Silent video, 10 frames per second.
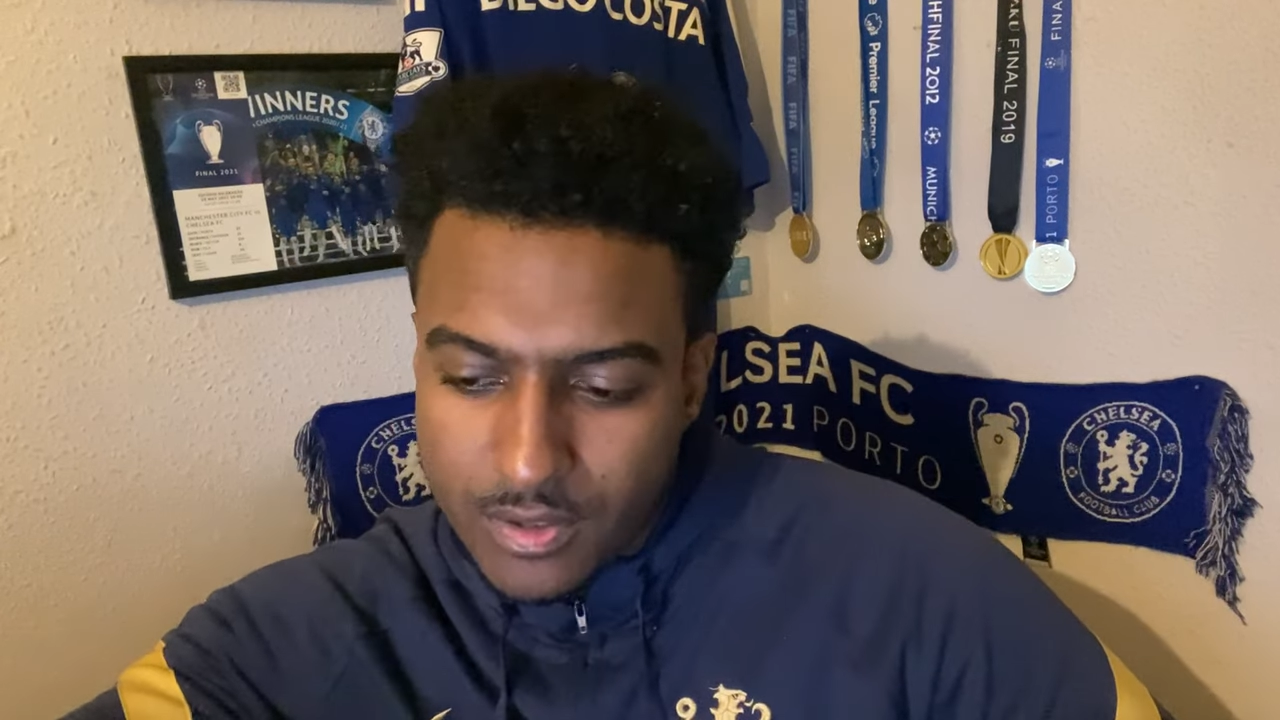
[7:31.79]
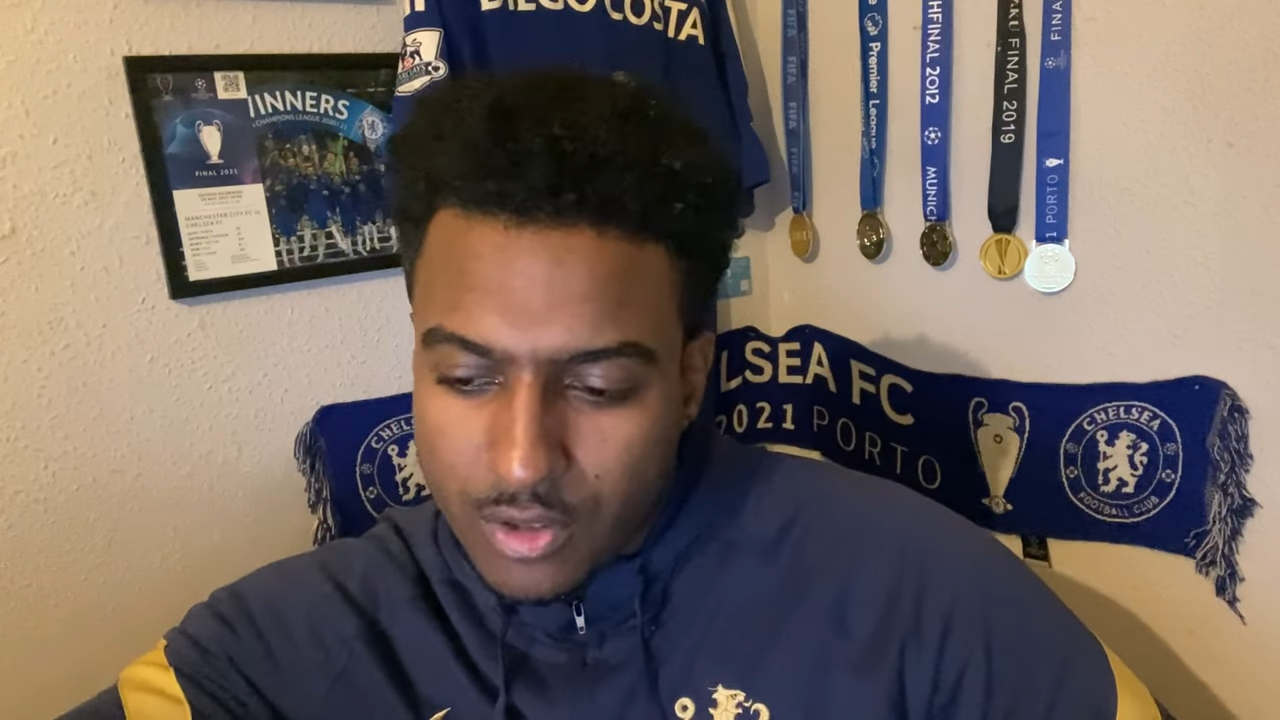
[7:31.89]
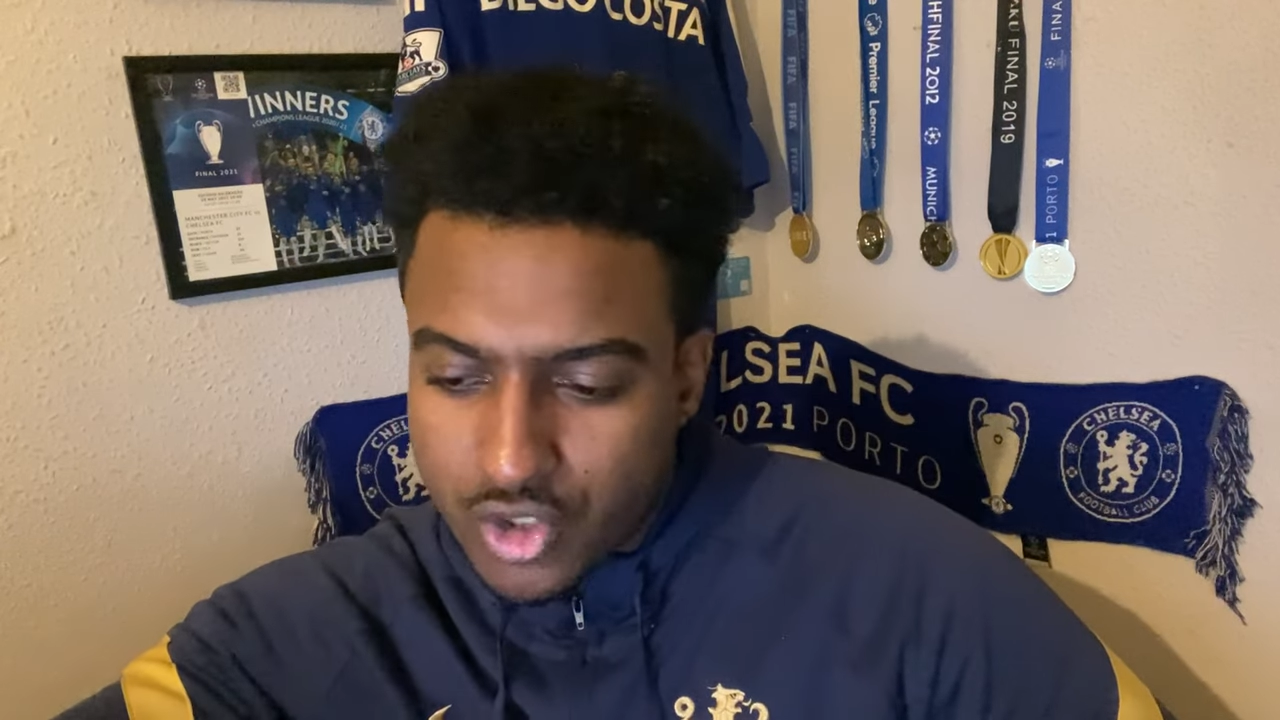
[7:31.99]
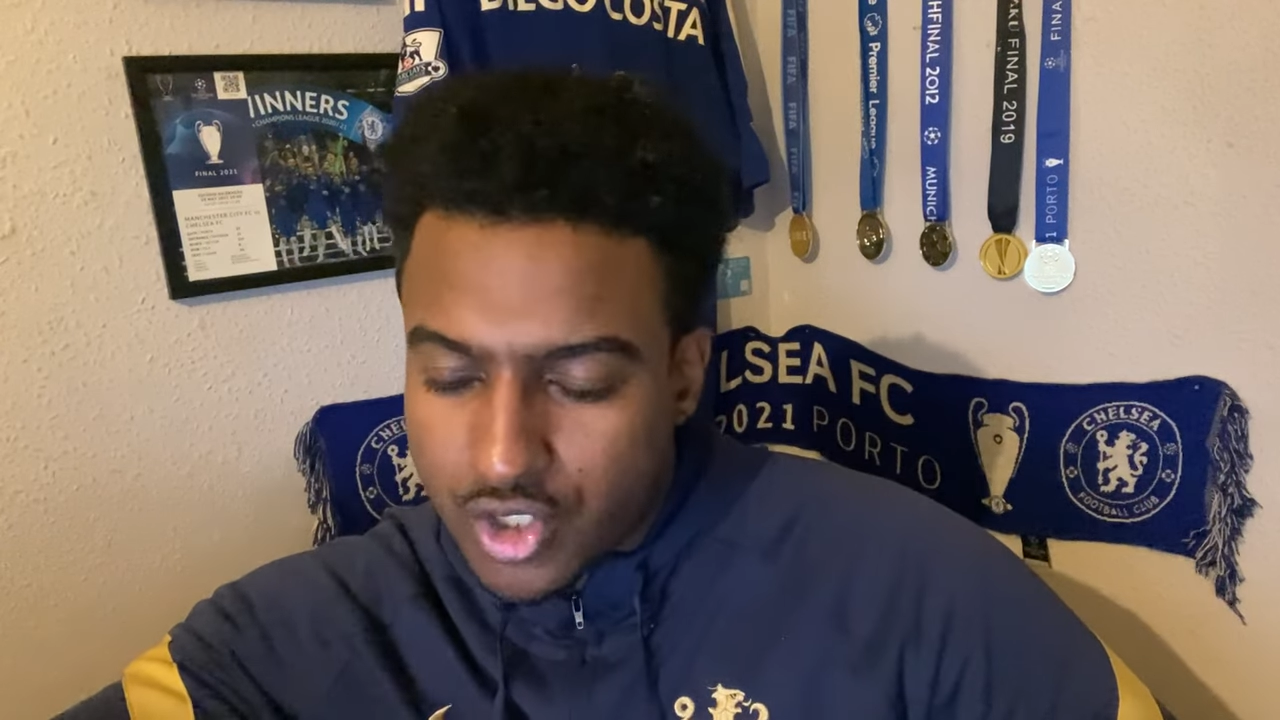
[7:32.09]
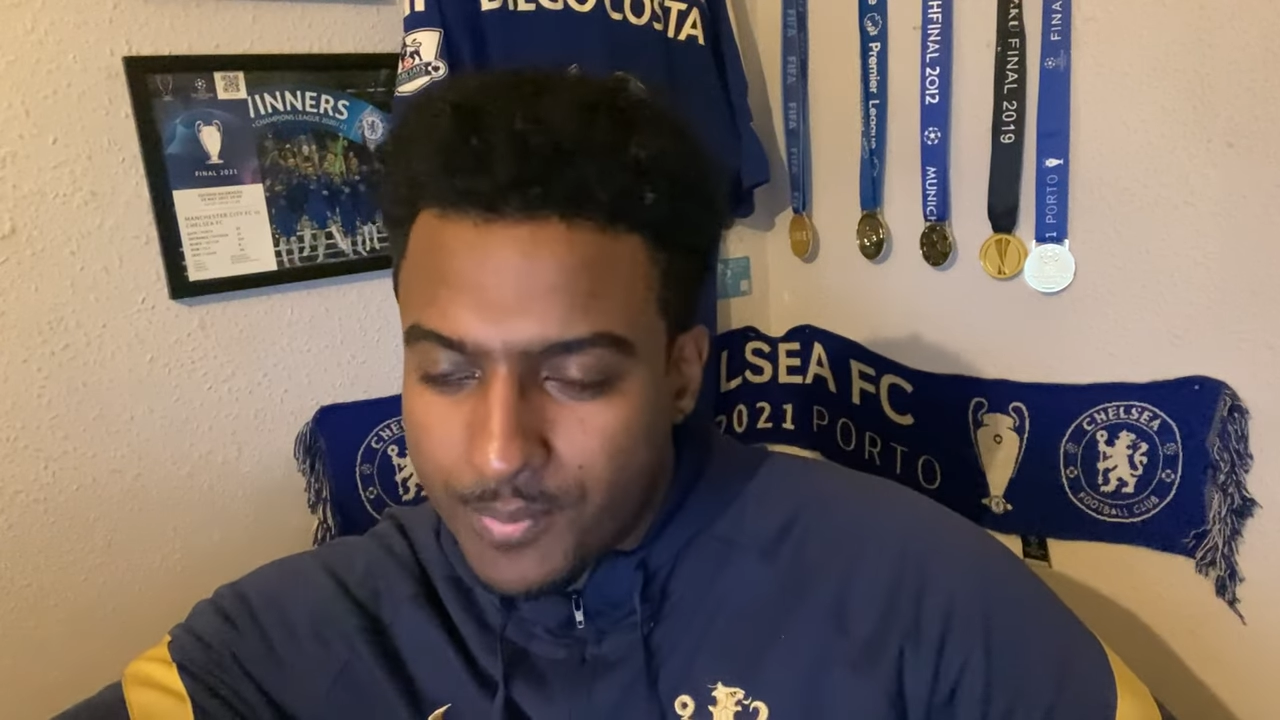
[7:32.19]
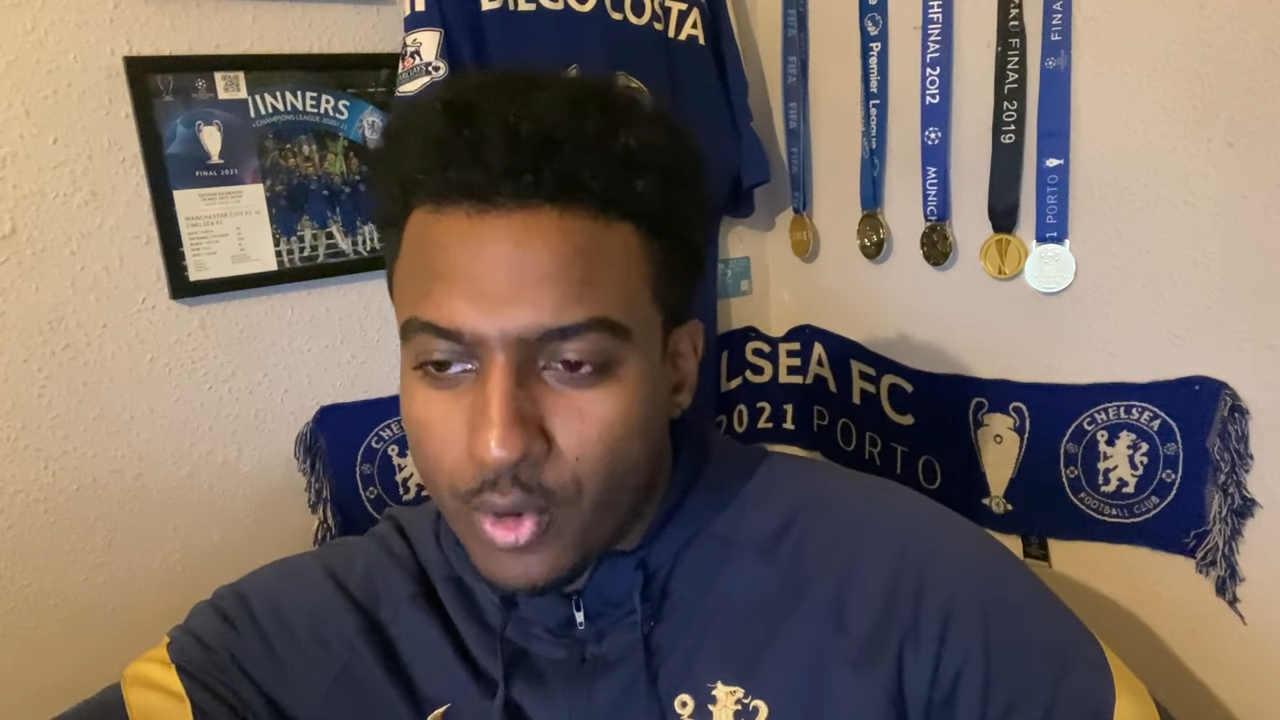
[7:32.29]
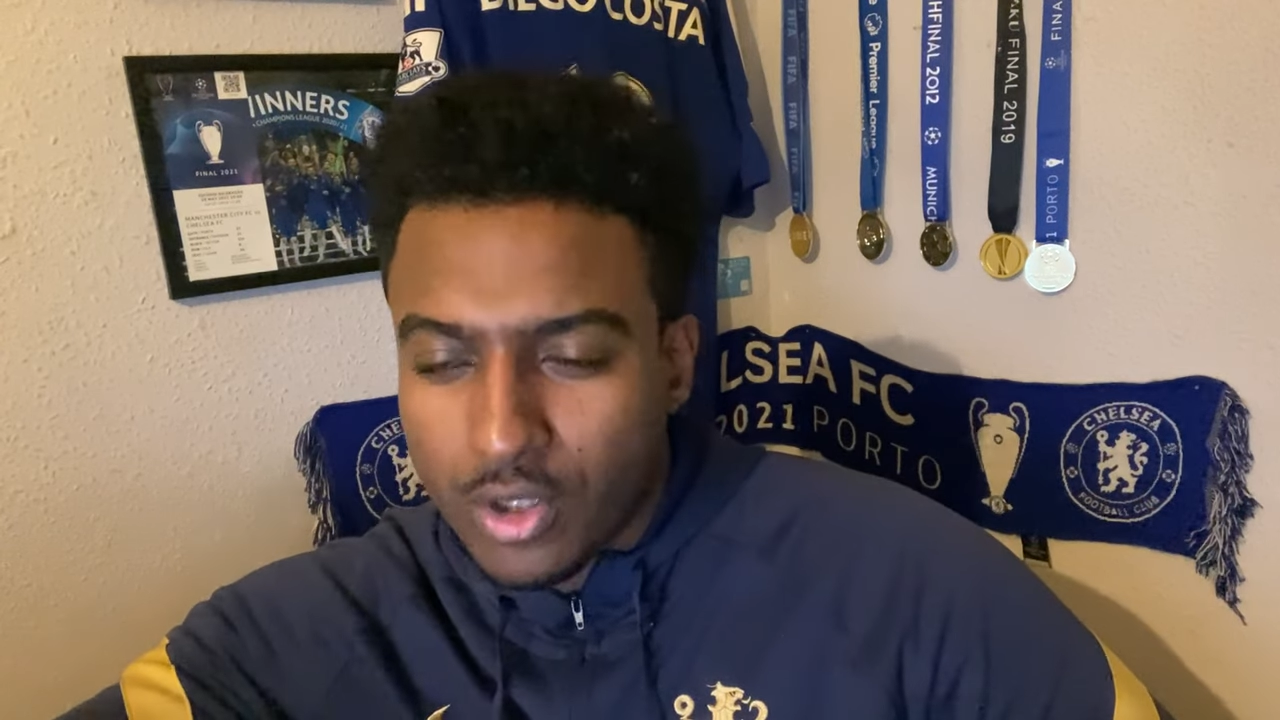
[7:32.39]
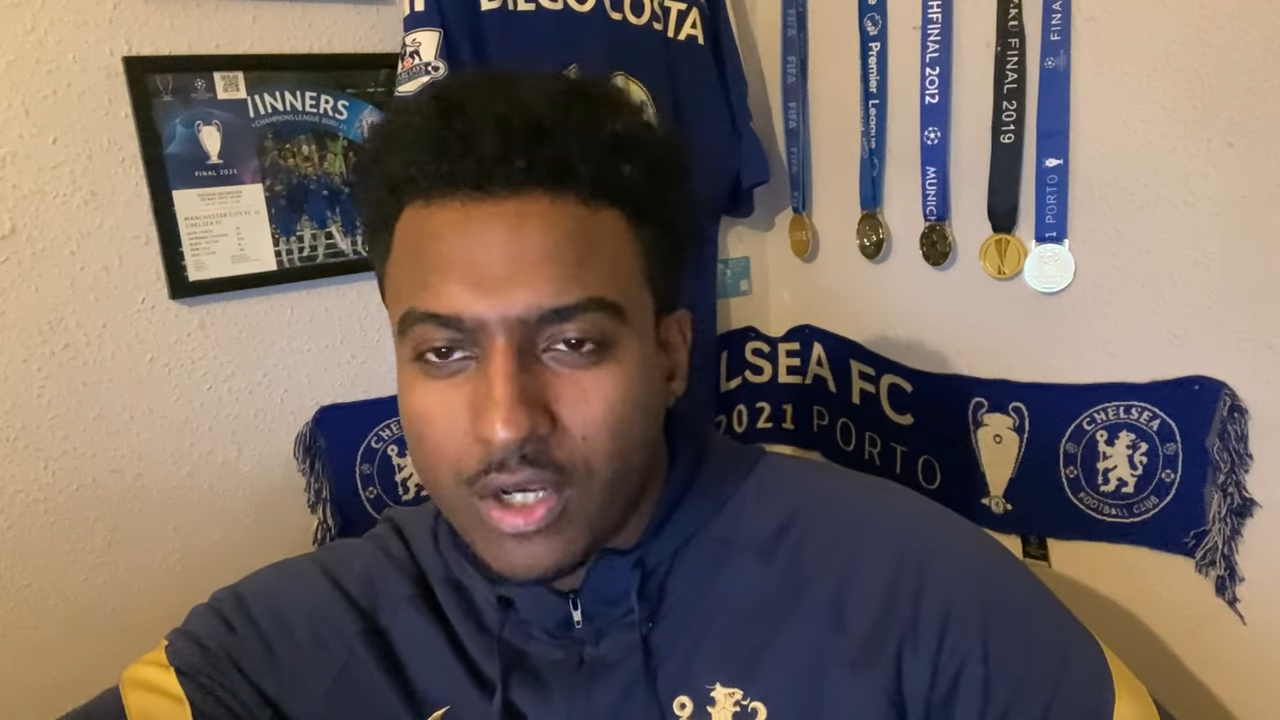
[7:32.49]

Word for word: Lost the ball